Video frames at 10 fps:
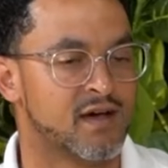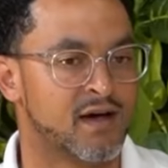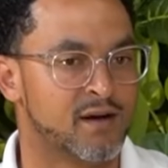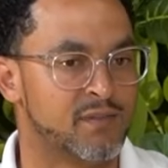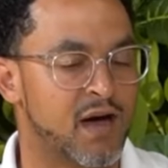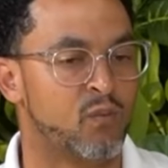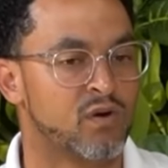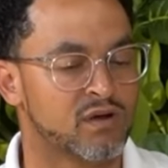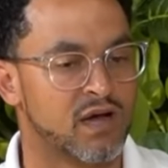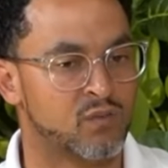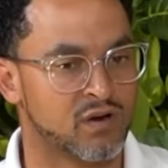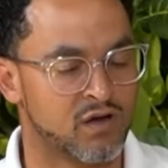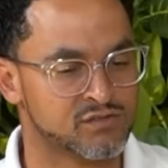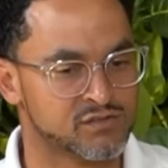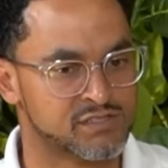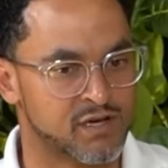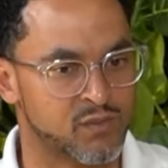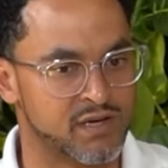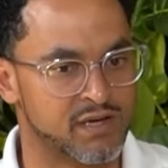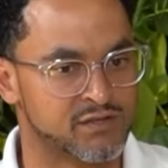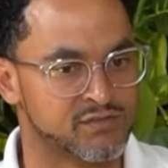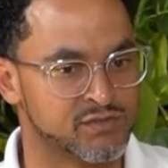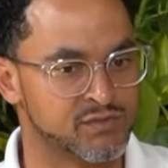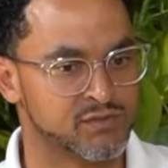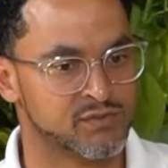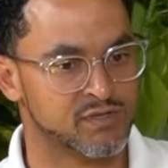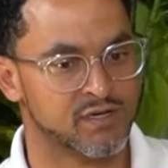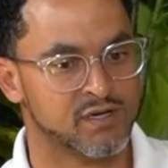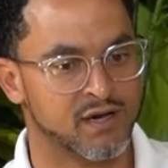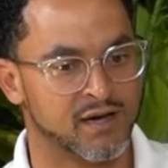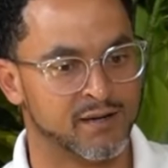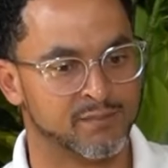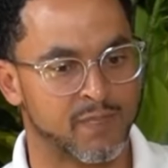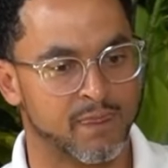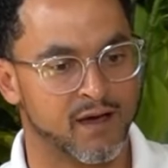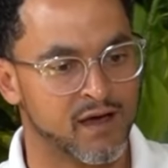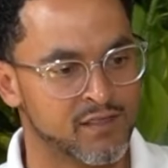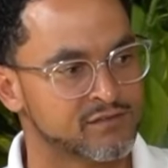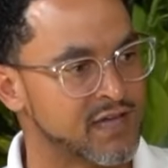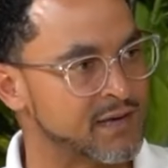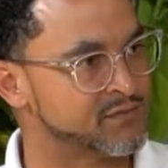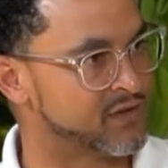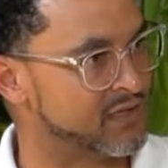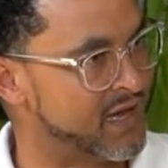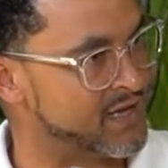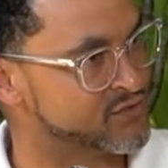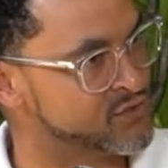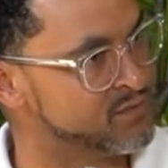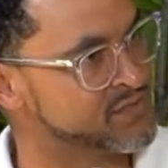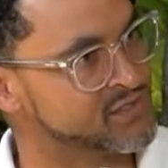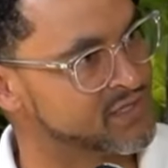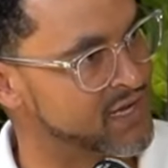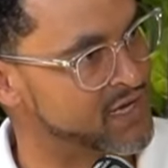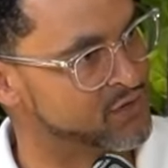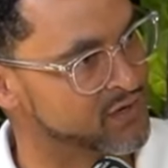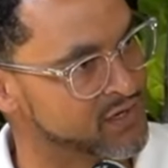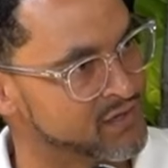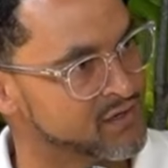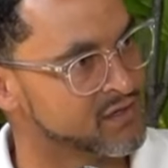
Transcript: I want to also segue into other types of clients. So you mentioned catering.